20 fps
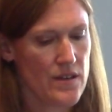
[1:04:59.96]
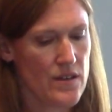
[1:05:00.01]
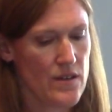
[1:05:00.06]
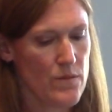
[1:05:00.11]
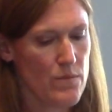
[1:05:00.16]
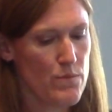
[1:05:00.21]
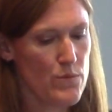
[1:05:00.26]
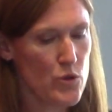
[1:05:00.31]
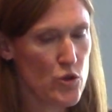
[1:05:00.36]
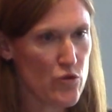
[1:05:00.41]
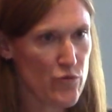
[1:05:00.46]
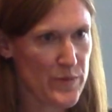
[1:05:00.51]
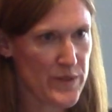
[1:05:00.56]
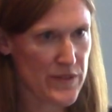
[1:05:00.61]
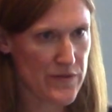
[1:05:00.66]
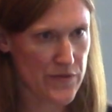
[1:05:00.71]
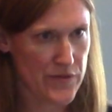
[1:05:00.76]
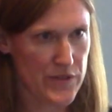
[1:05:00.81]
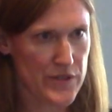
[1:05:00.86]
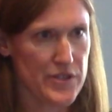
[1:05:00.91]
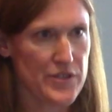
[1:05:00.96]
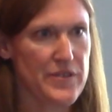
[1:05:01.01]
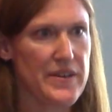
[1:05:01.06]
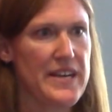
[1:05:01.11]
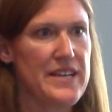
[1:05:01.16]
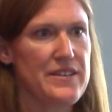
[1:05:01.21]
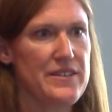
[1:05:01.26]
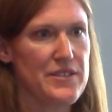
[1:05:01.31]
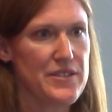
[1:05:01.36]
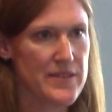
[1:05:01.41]
movement for
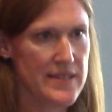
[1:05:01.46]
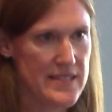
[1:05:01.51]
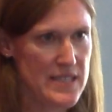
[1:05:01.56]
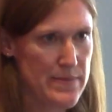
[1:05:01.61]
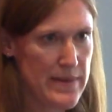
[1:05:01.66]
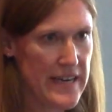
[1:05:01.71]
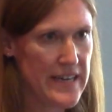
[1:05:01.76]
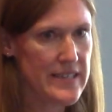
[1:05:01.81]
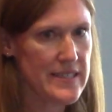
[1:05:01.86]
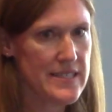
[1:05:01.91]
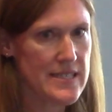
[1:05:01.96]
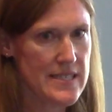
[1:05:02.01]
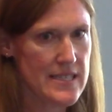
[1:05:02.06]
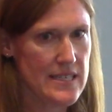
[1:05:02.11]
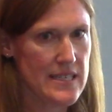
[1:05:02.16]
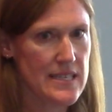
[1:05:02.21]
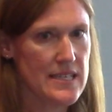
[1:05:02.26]
greater transparency